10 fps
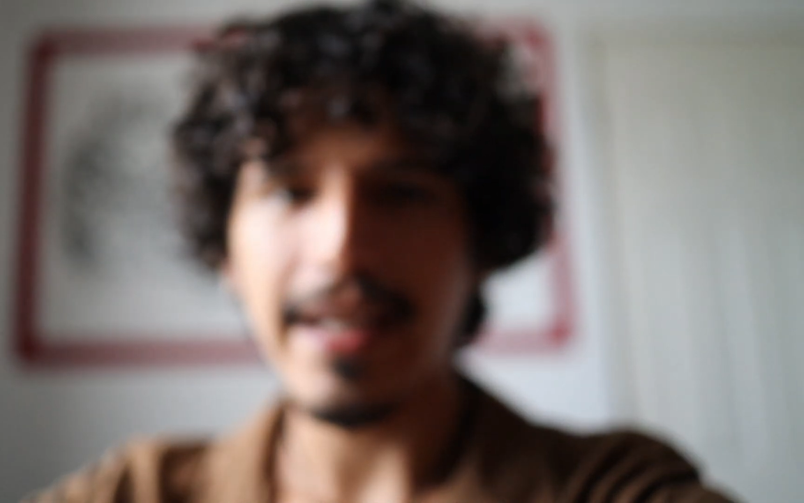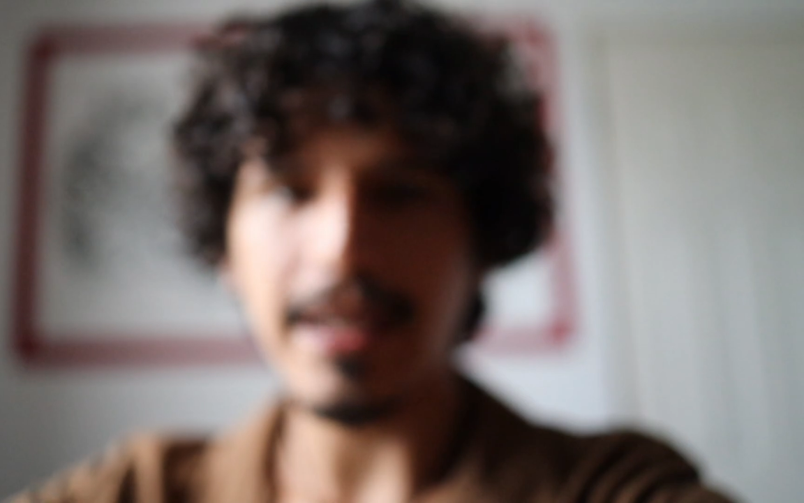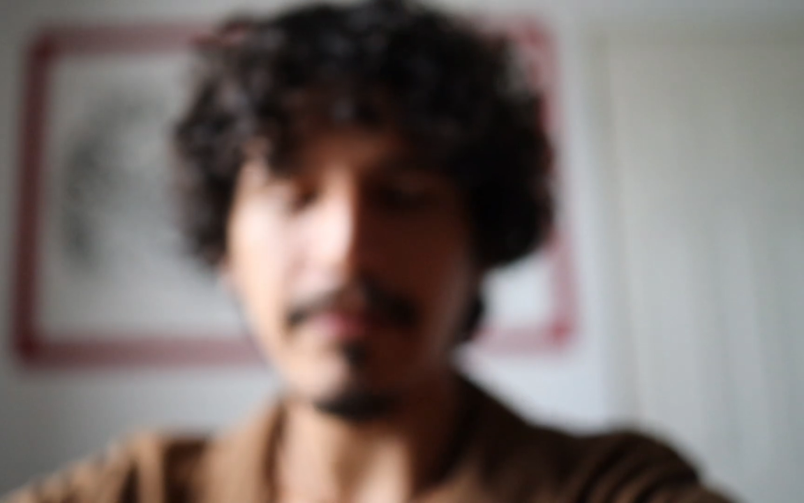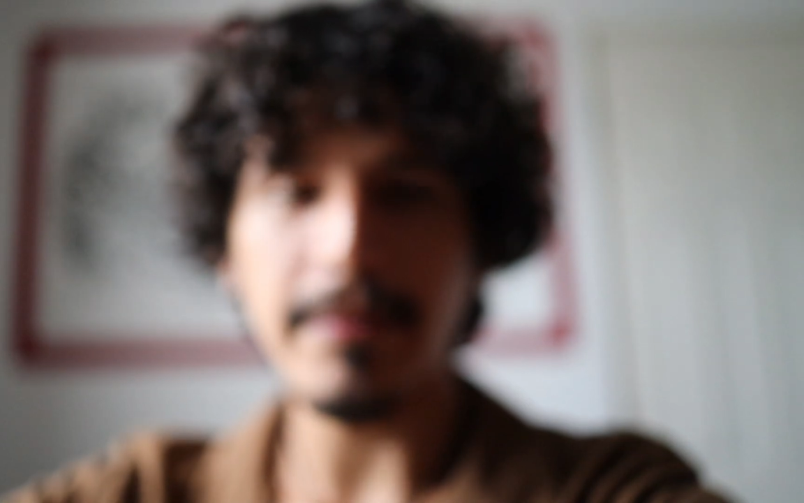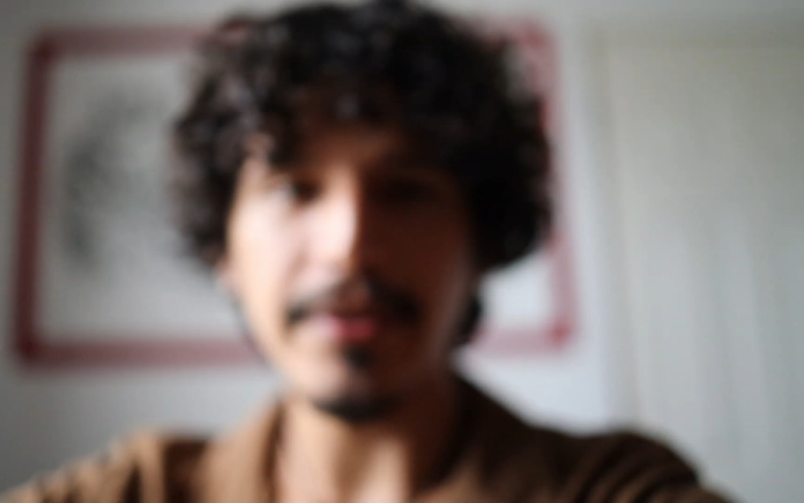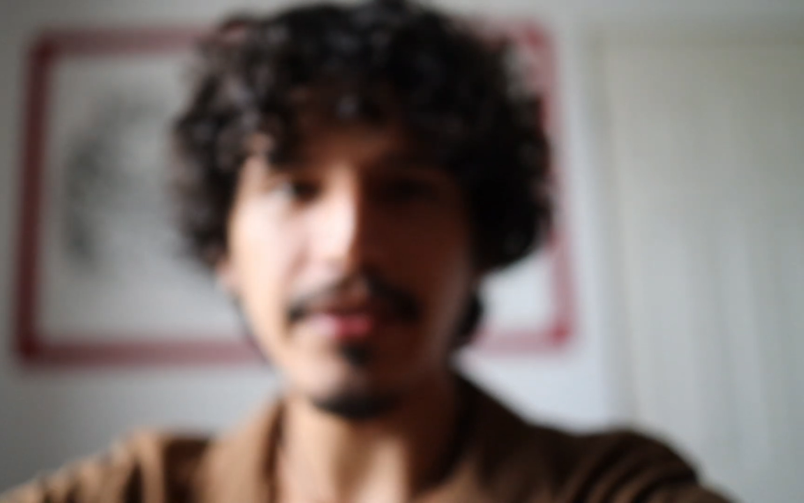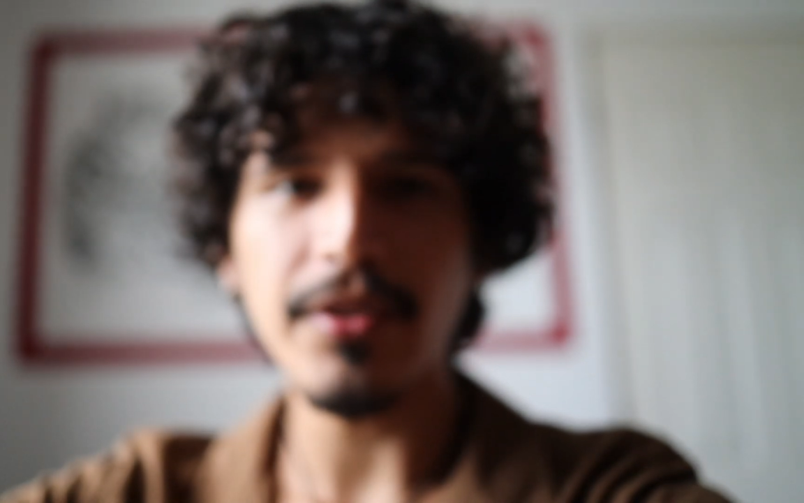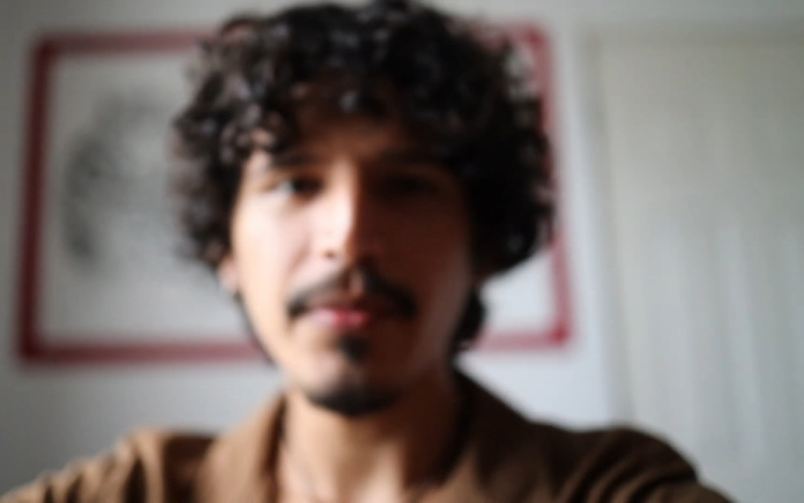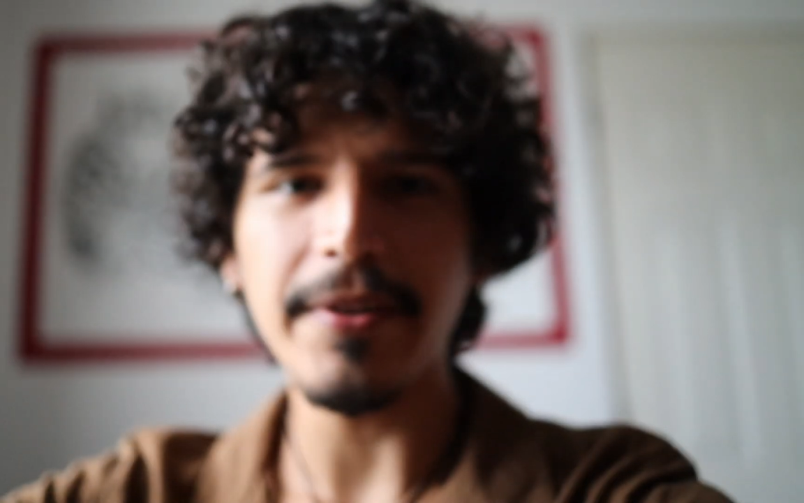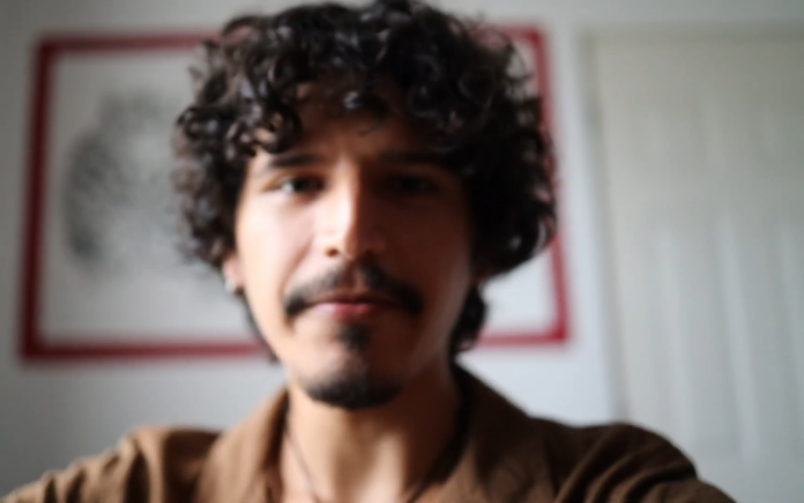and maybe a
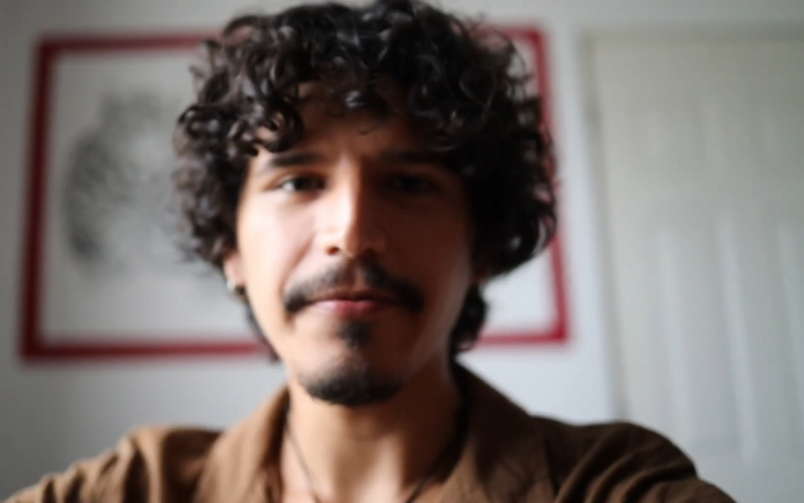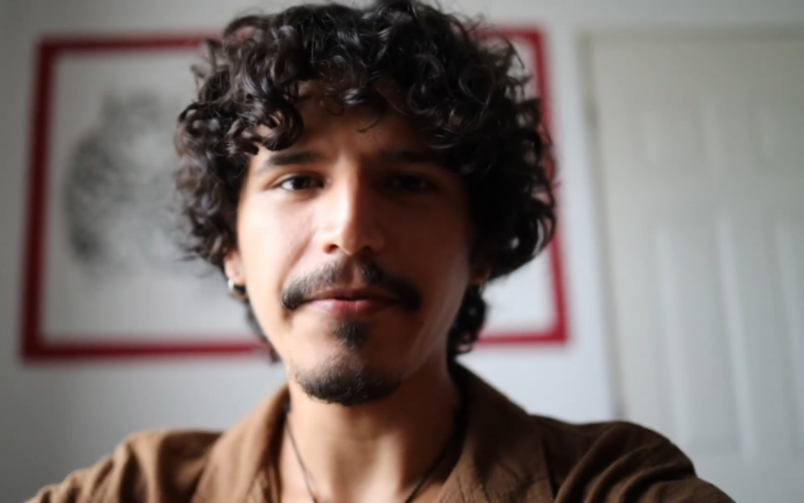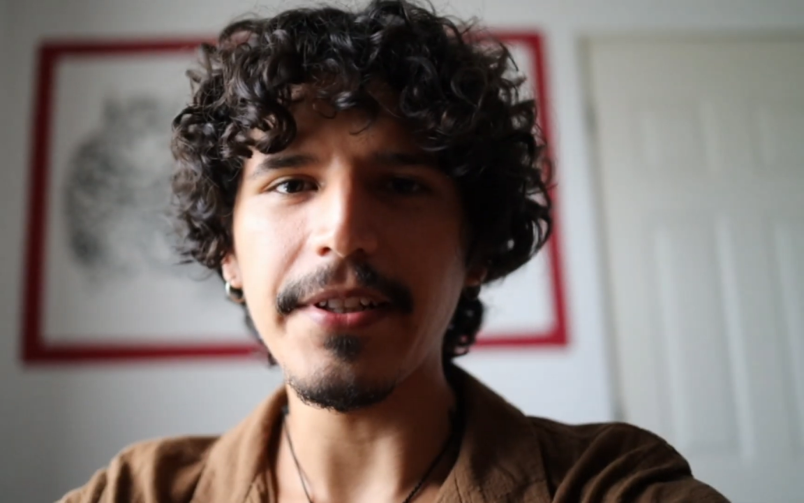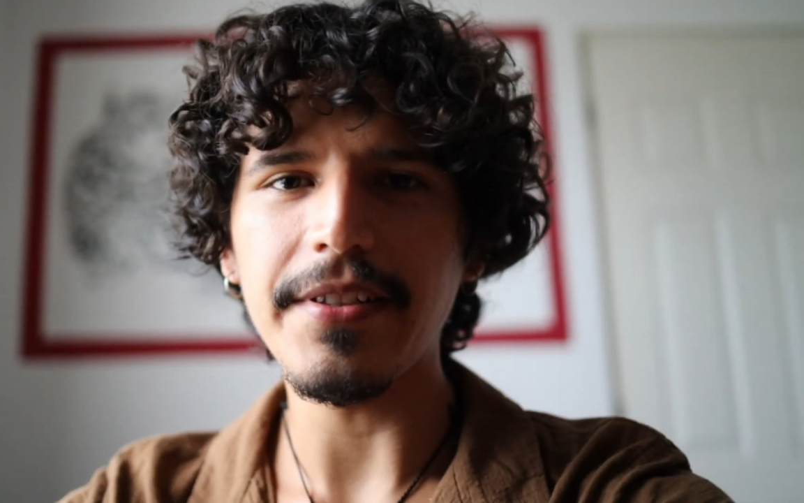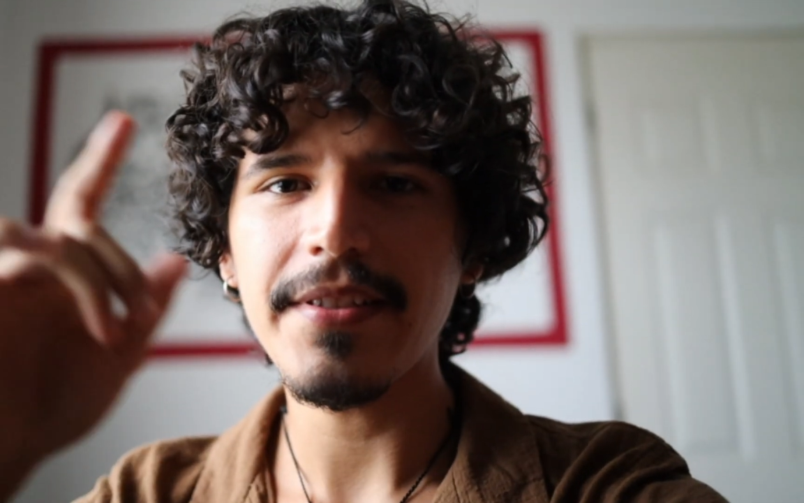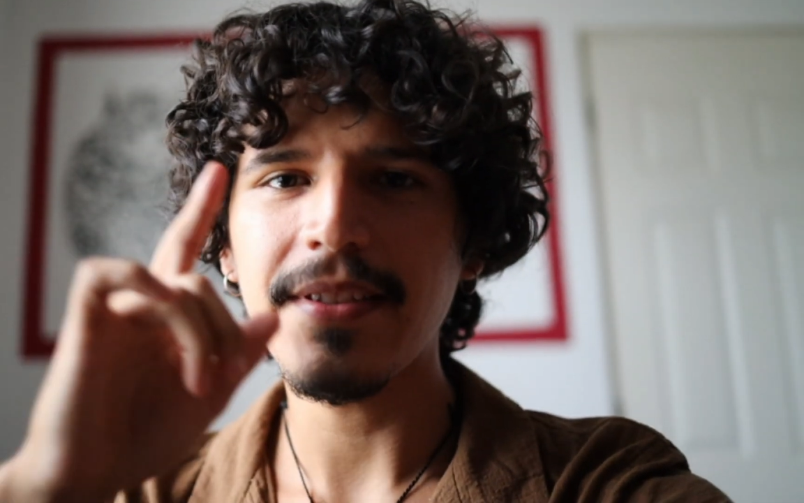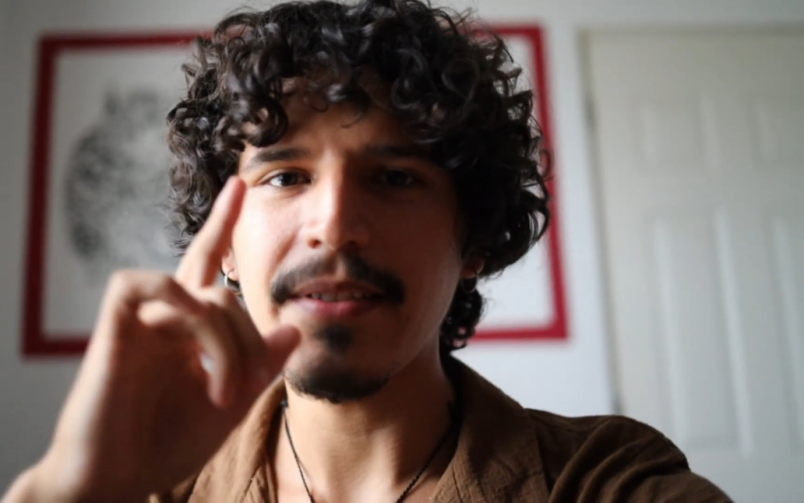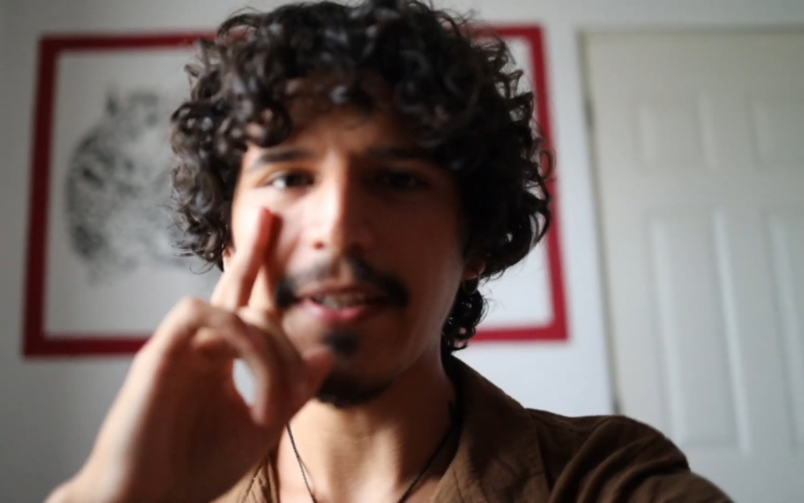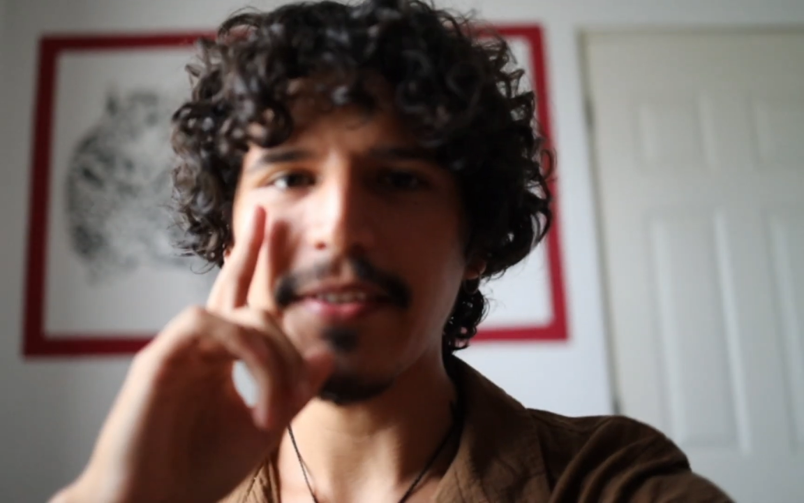little bit in front just to make